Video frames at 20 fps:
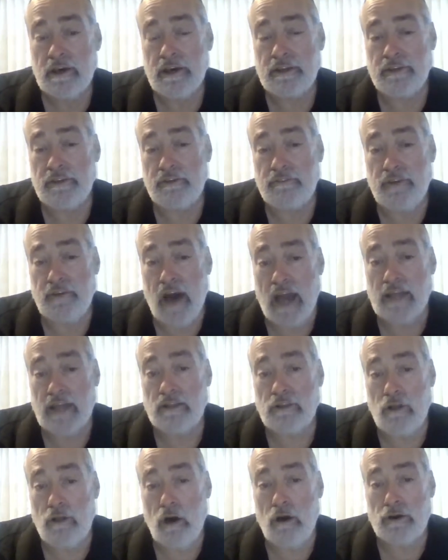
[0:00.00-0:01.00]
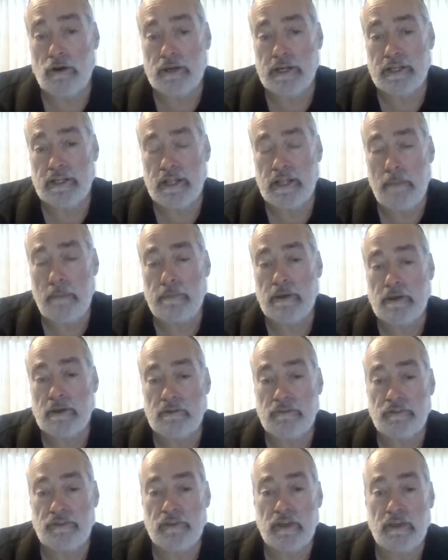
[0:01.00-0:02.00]
a divine law cannot be
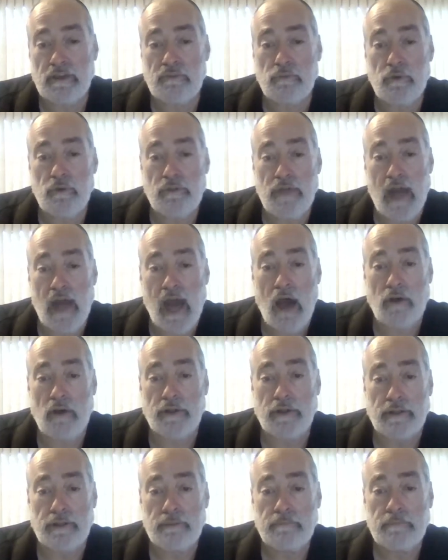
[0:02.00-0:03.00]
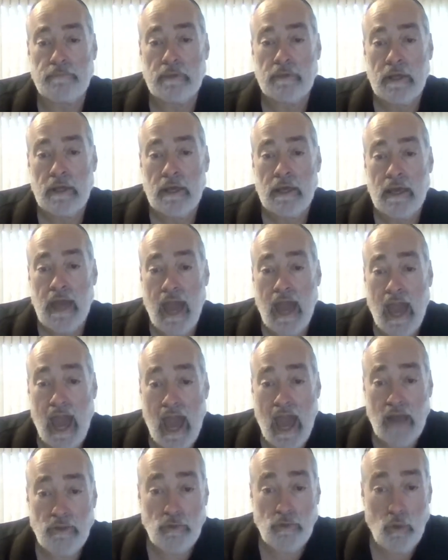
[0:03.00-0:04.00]
conceived without it,
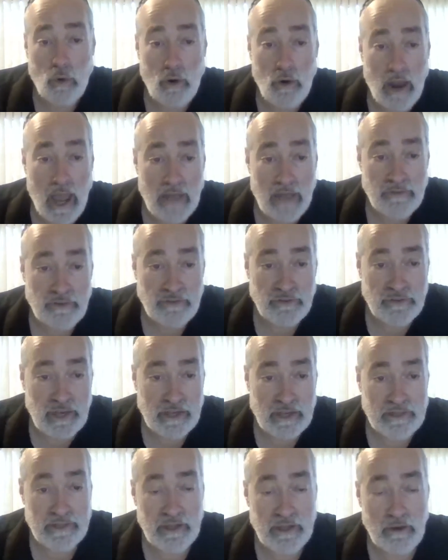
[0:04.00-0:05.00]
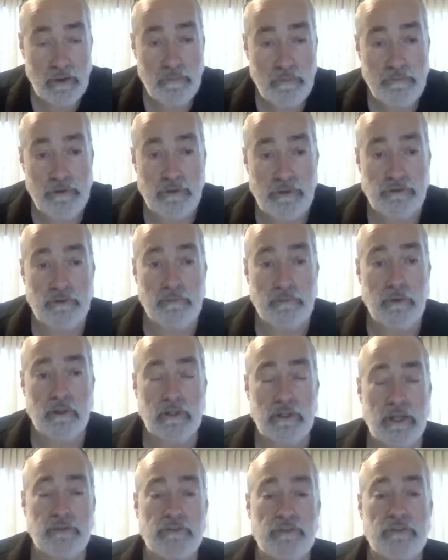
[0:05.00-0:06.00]
nor as a secondary principle,
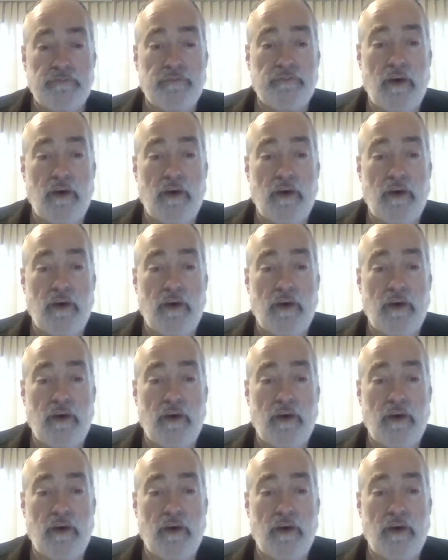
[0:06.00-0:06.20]
unless it